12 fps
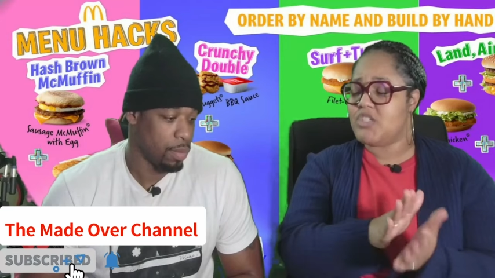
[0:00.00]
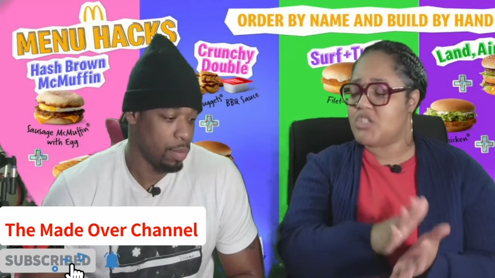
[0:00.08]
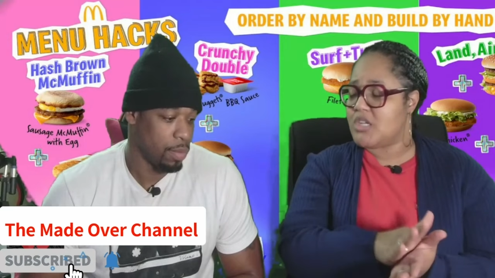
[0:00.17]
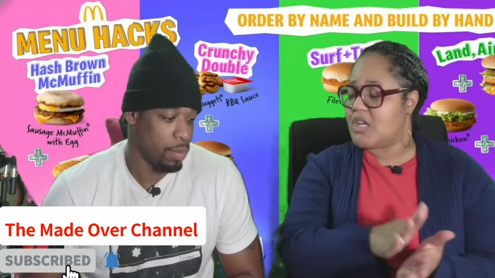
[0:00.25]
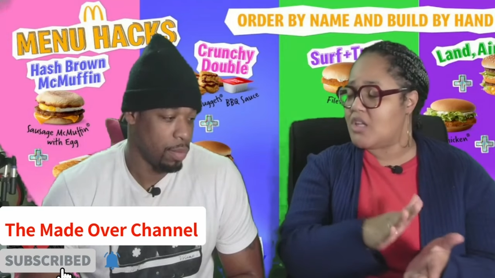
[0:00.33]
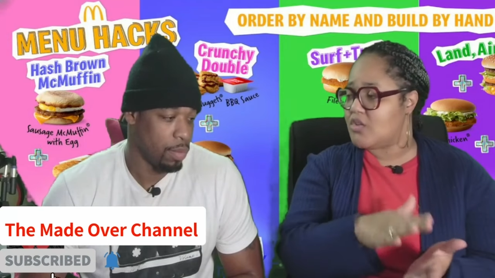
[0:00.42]

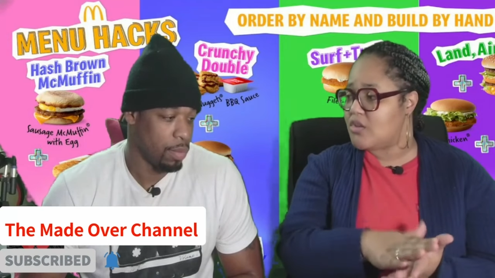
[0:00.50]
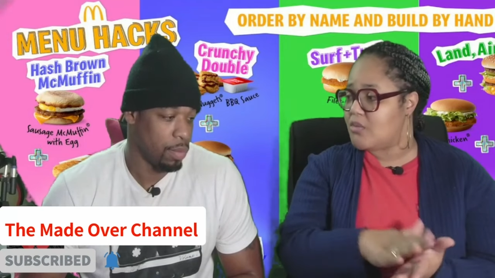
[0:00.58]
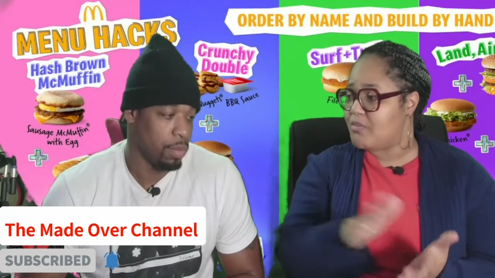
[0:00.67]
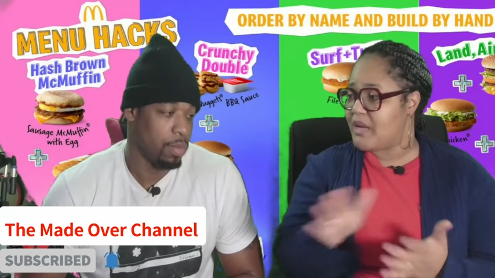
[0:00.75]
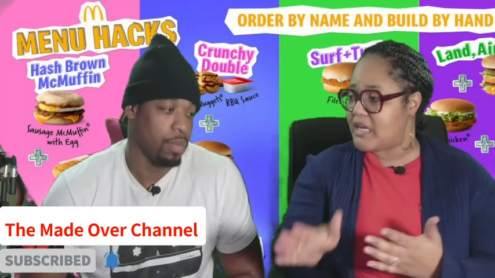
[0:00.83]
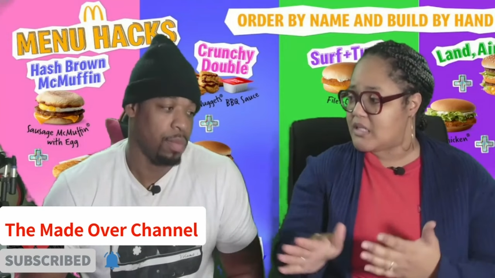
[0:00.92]
Speaker 1: together the
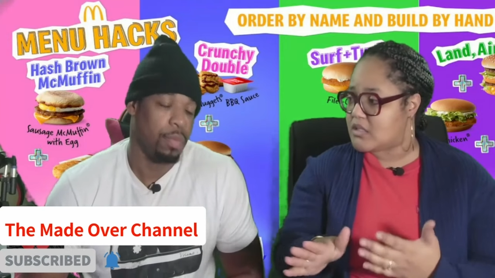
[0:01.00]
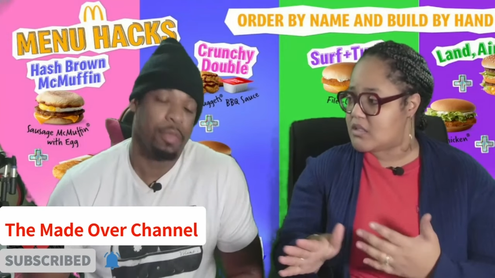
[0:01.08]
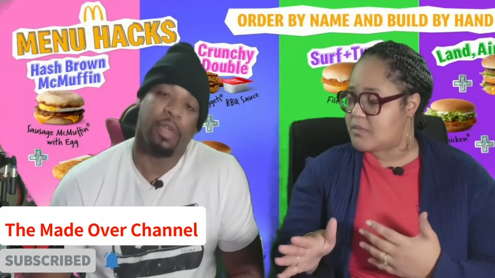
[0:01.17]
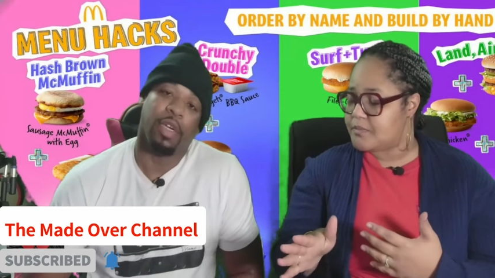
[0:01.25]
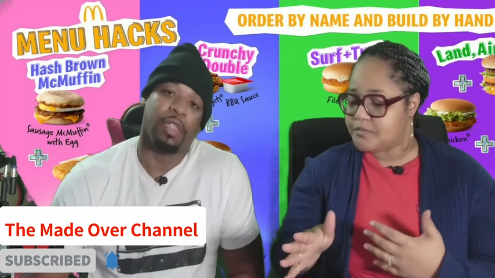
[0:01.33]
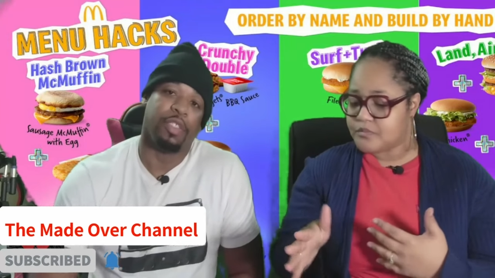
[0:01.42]
best.
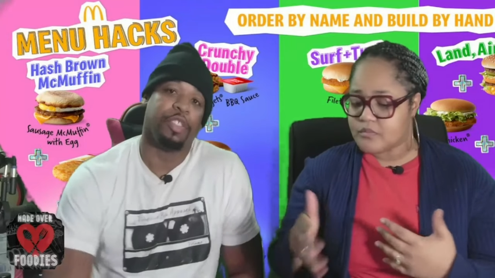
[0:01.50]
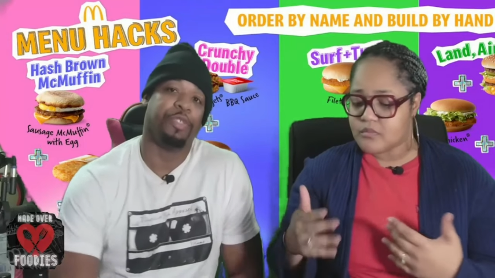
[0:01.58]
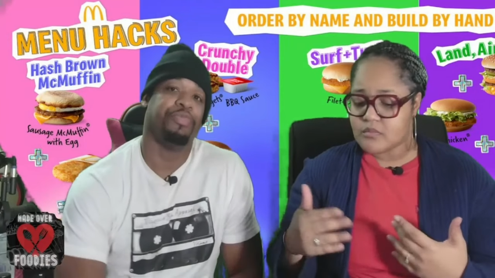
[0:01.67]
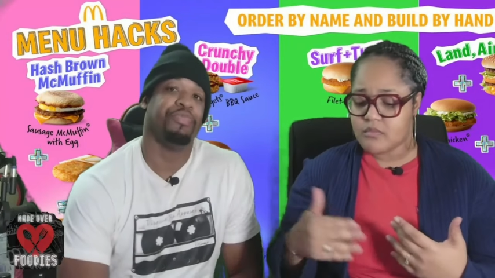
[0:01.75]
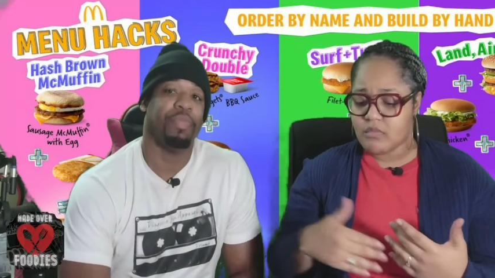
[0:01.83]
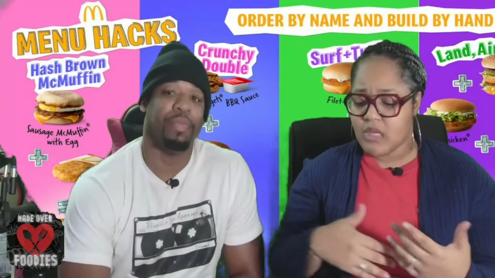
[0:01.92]
Gotcha.
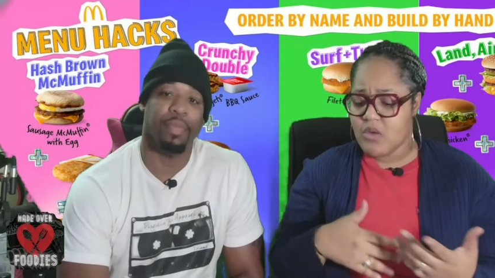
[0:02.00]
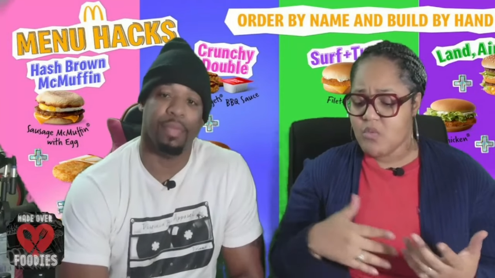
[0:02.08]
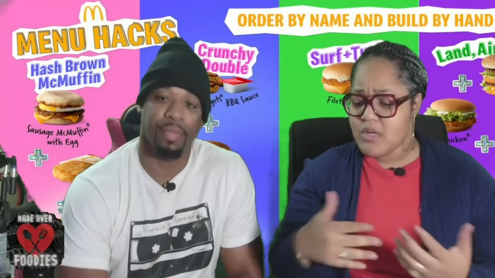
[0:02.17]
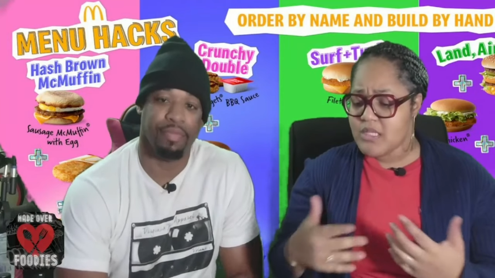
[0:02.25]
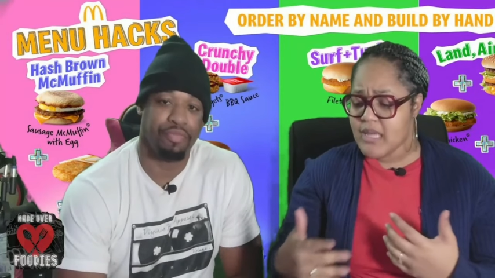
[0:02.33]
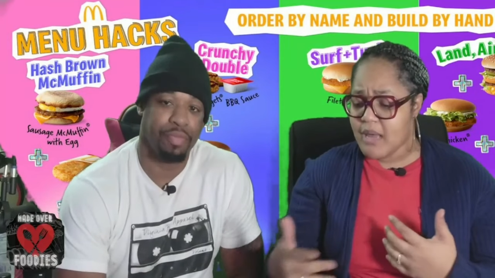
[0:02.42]
It
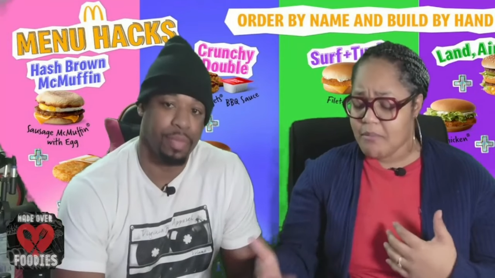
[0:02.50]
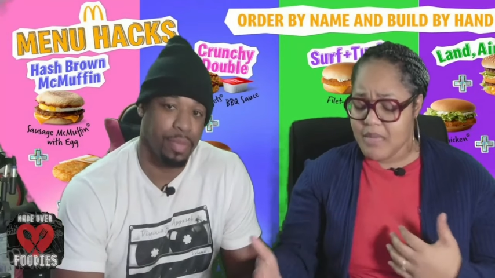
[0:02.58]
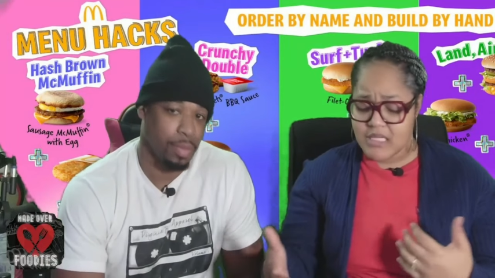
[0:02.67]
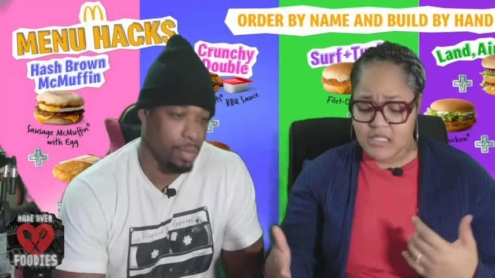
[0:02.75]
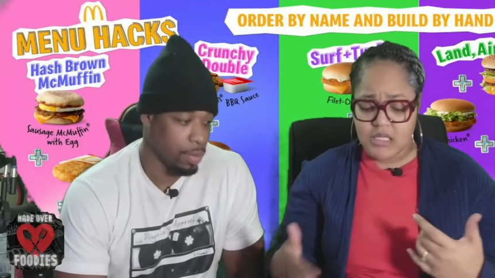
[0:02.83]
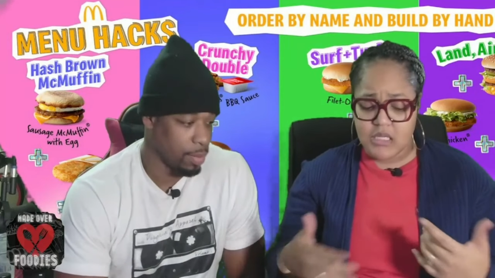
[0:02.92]
was not
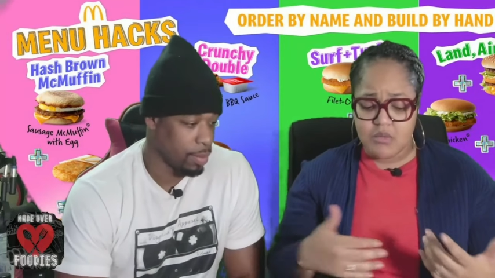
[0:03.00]
messy.